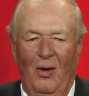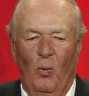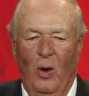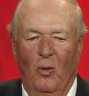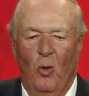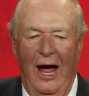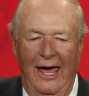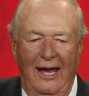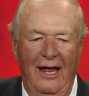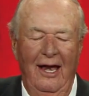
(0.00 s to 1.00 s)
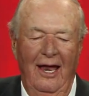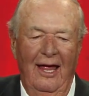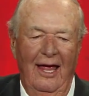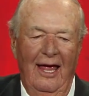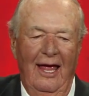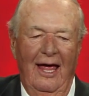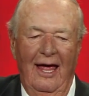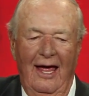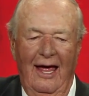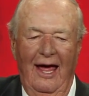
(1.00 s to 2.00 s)
We waited
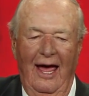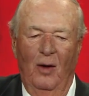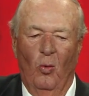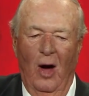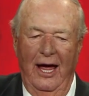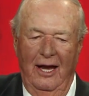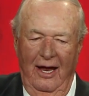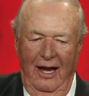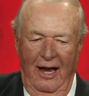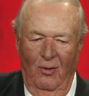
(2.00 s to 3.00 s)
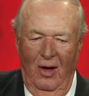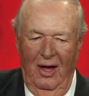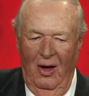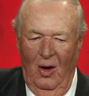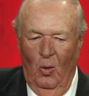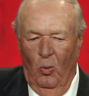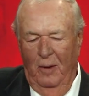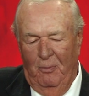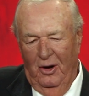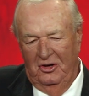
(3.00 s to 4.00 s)
and waited. We
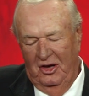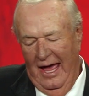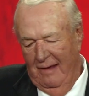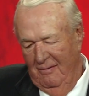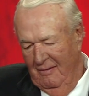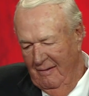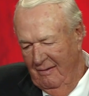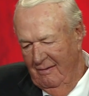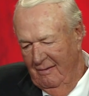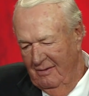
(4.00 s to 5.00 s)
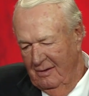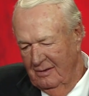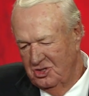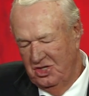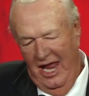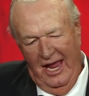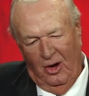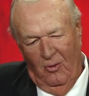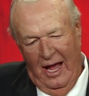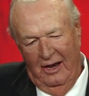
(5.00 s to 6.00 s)
put that snake
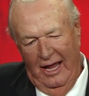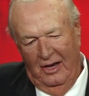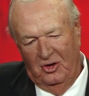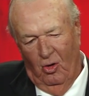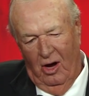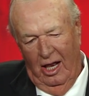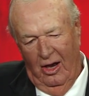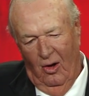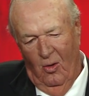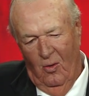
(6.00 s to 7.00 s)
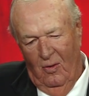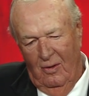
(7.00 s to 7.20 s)
around that toilet hole,